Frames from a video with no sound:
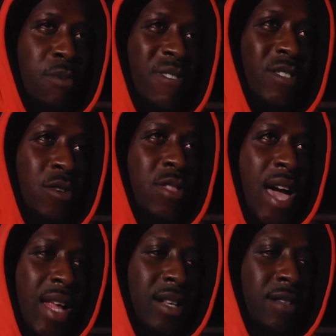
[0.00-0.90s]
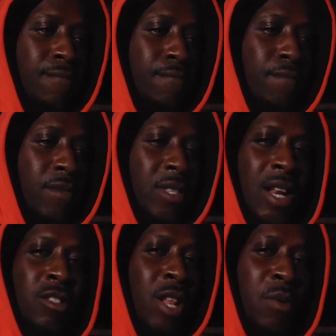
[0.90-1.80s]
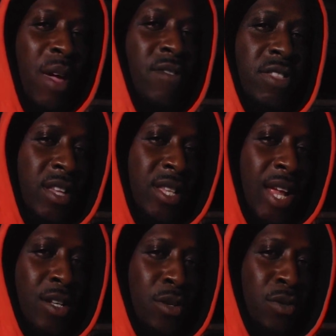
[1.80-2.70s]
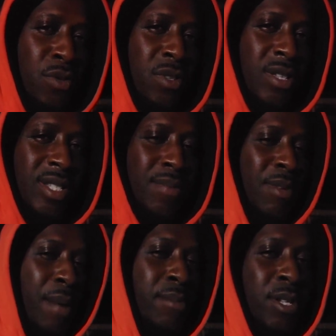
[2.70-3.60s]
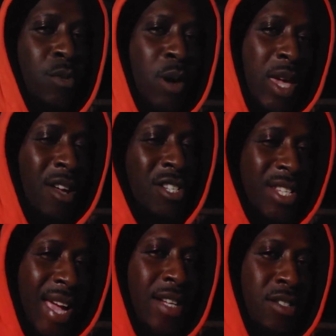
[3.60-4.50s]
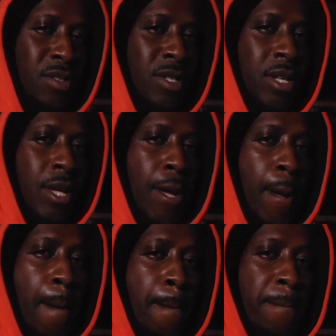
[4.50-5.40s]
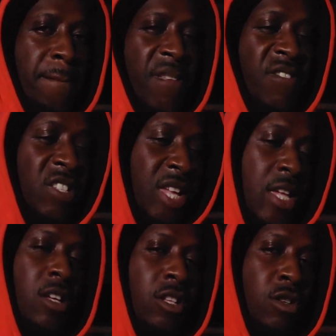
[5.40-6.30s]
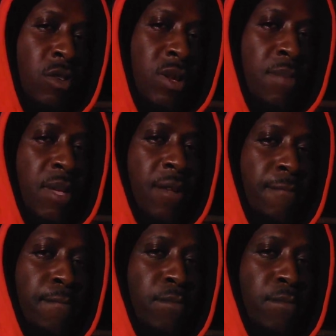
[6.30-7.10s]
If I do that, then I'll do that with everything that I do. Something comes in a way and I'll just cancel. If you say you're going to do something,